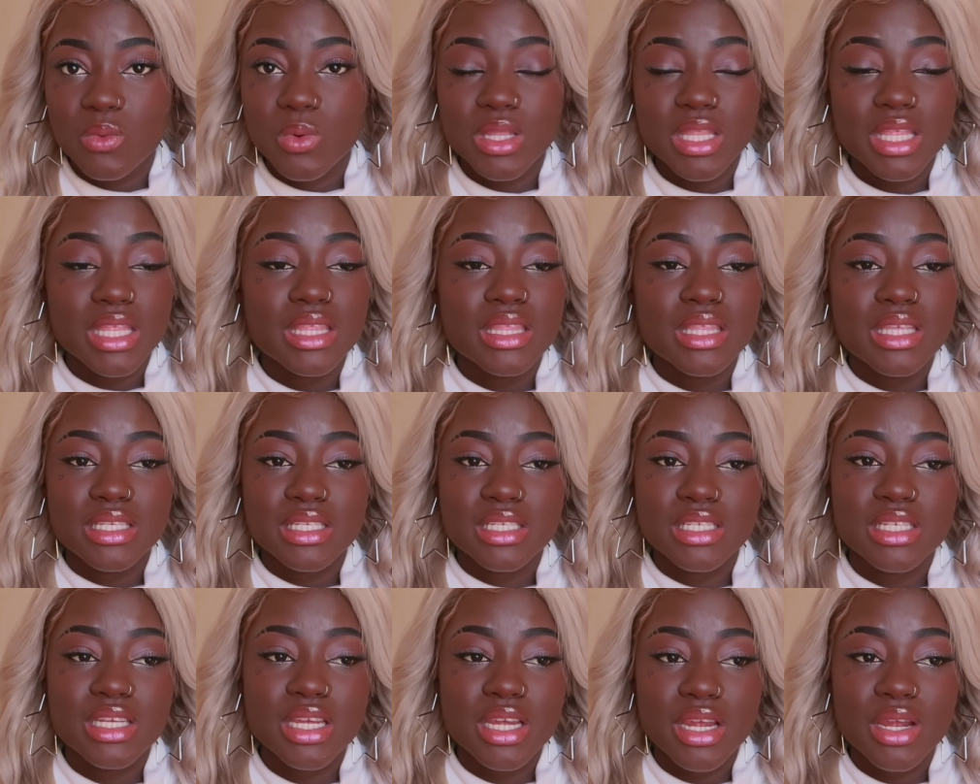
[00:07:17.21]
within
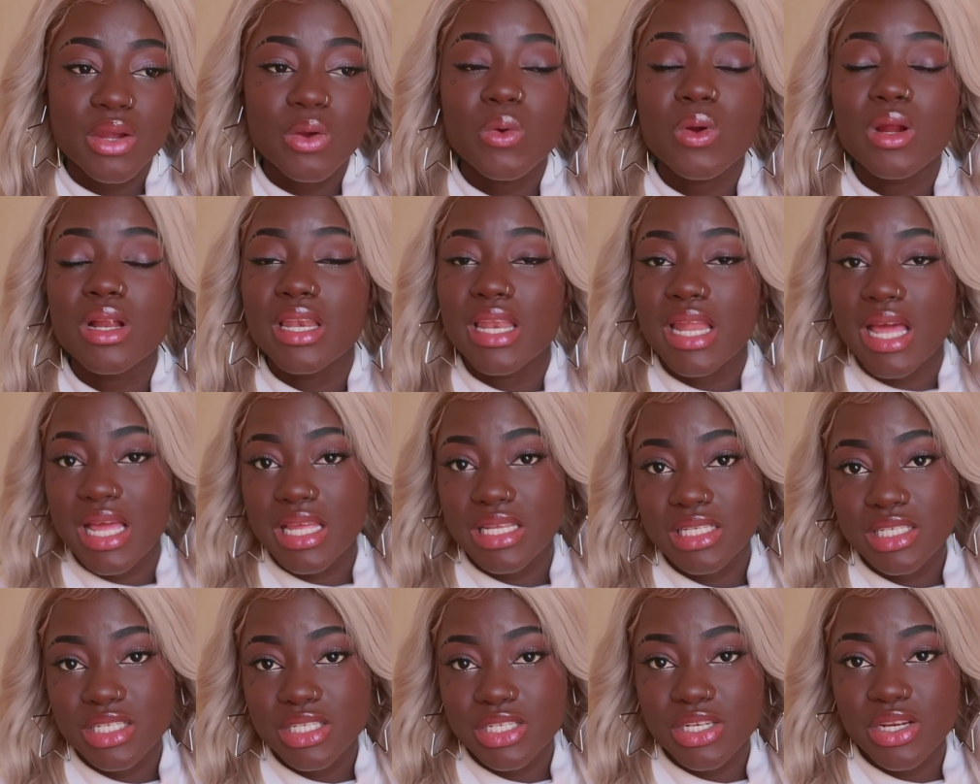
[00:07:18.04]
this year or
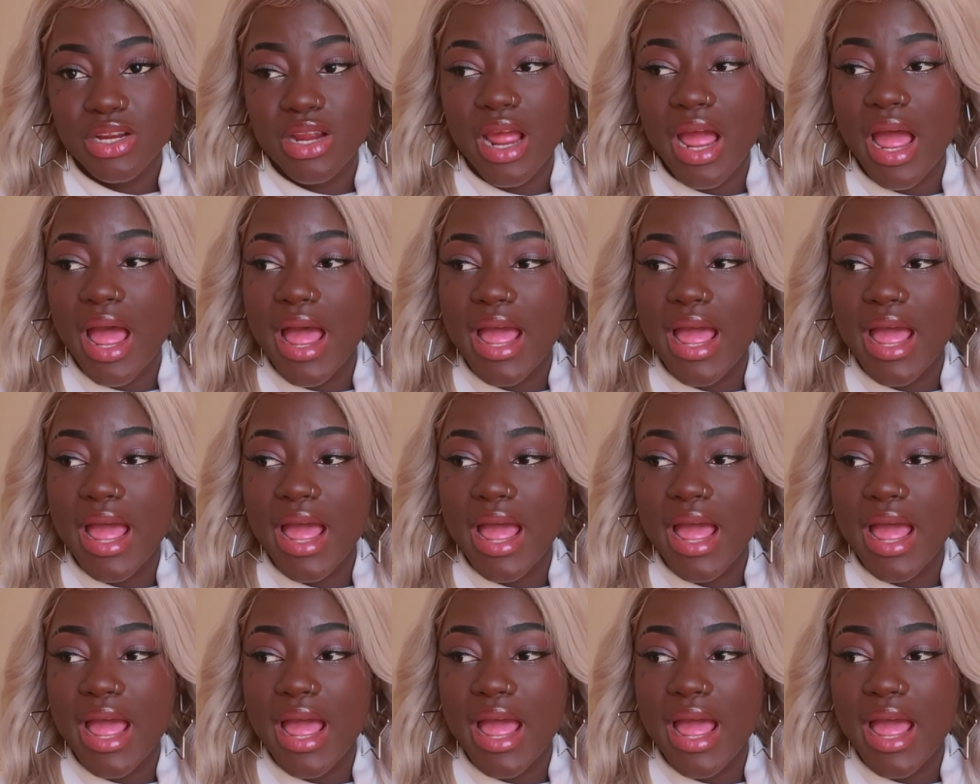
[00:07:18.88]
last year.